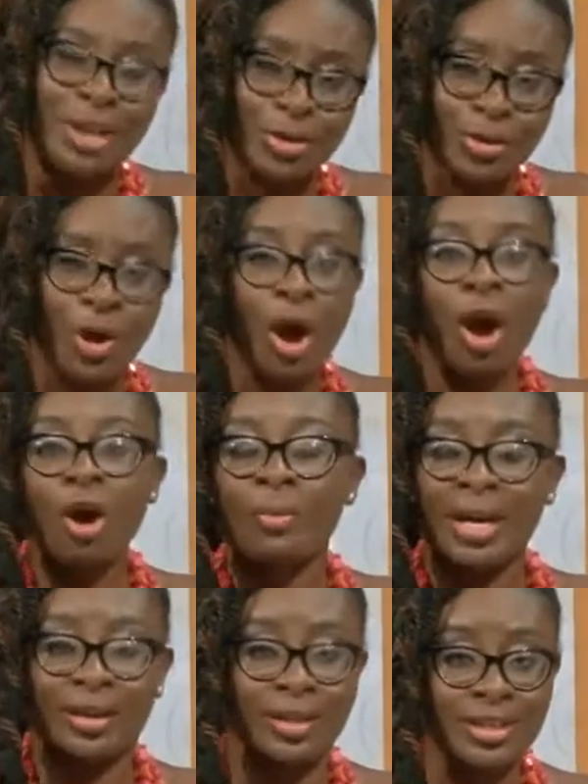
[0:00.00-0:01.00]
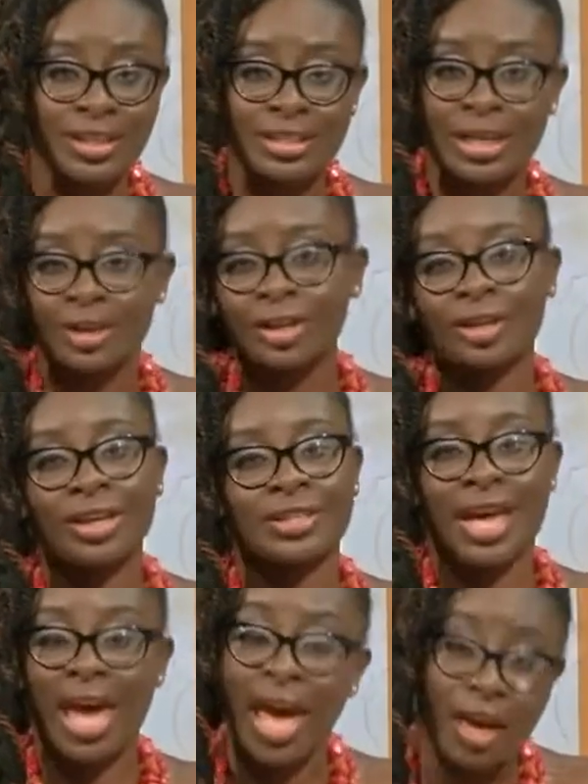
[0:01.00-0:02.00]
you, oh my goodness, you're going to go
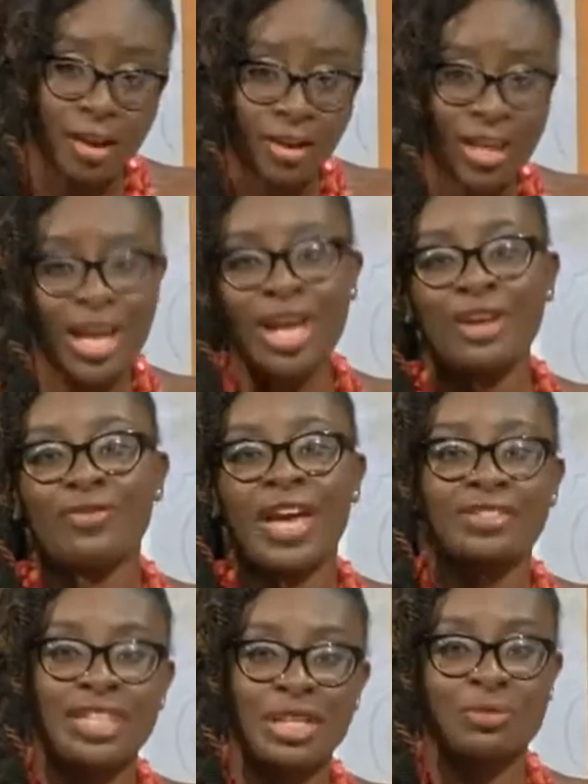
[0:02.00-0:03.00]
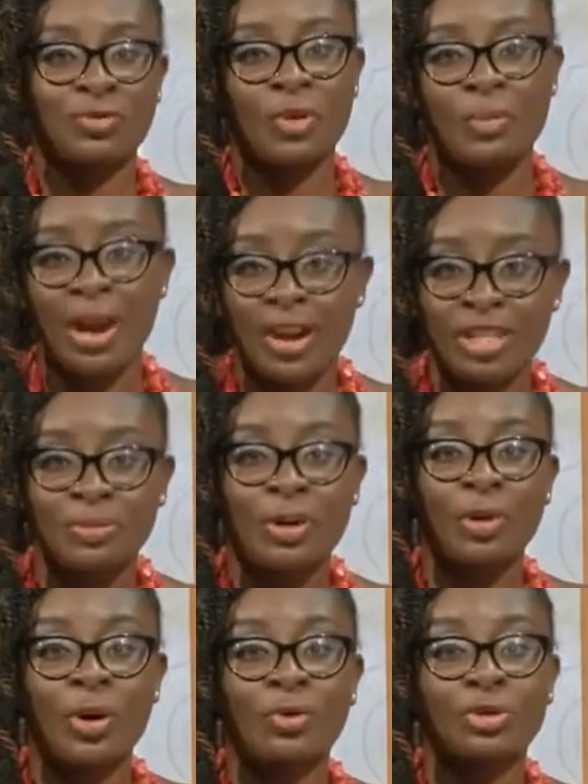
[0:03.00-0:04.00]
to hell if you have sex before marriage, but
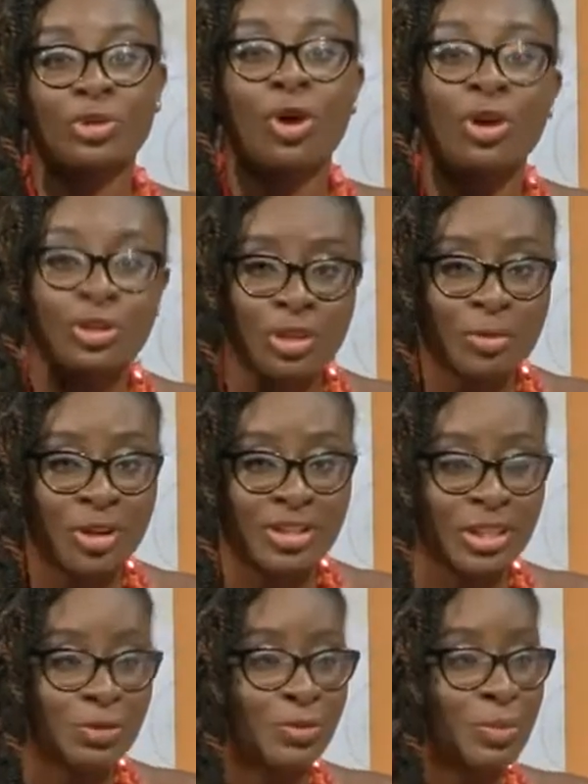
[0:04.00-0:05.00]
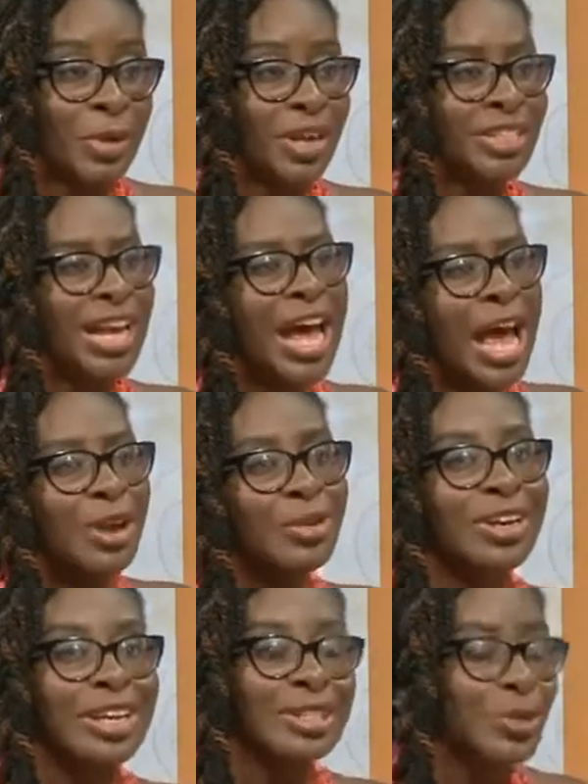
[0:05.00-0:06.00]
no one will talk to you about sex before marriage. I know
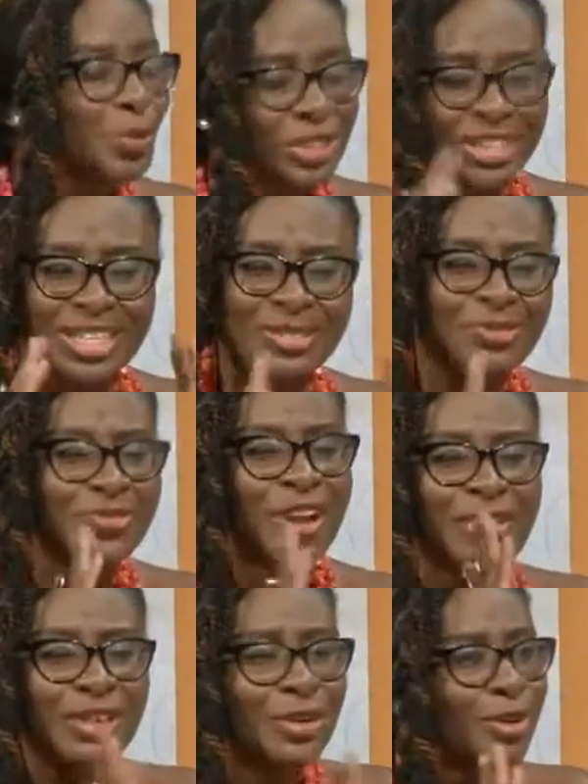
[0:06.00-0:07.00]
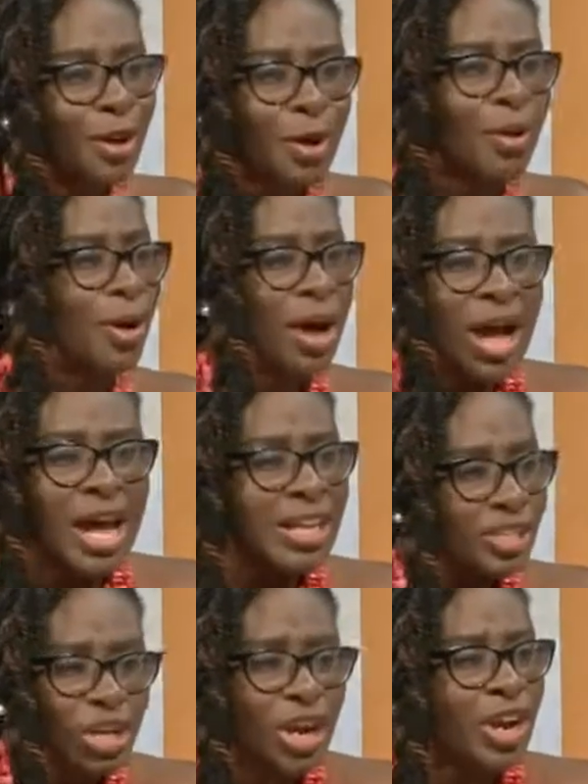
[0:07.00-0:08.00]
a cousin who is just very, you know,
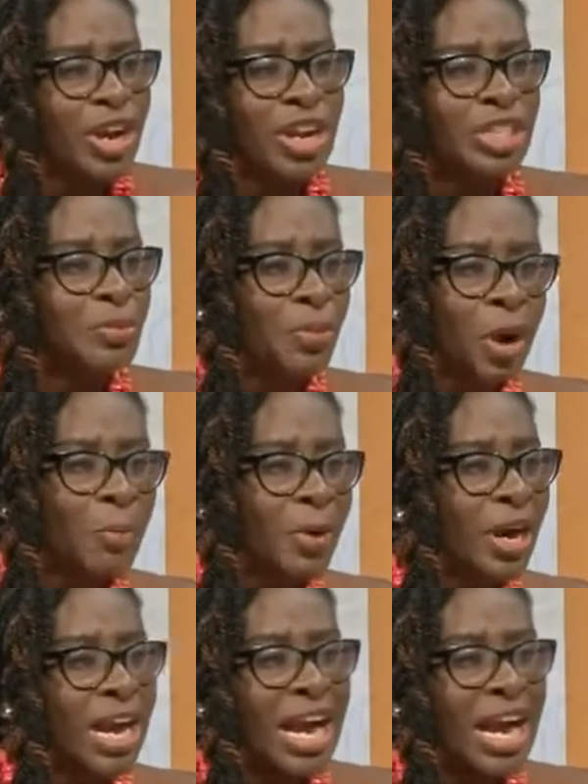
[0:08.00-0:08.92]
church proper,